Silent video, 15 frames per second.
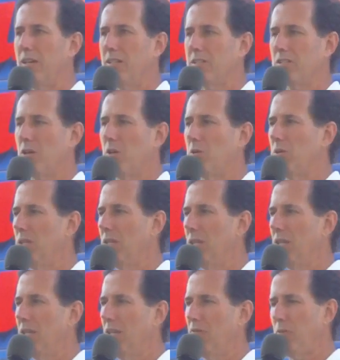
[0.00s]
So
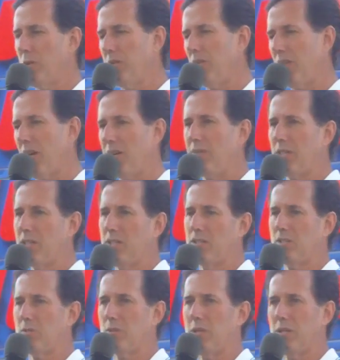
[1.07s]
if we don't have a
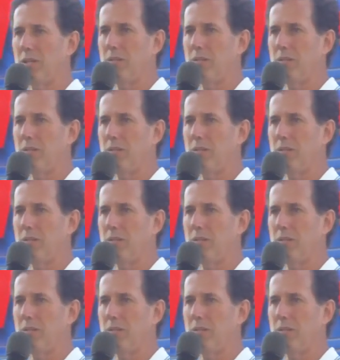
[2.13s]
country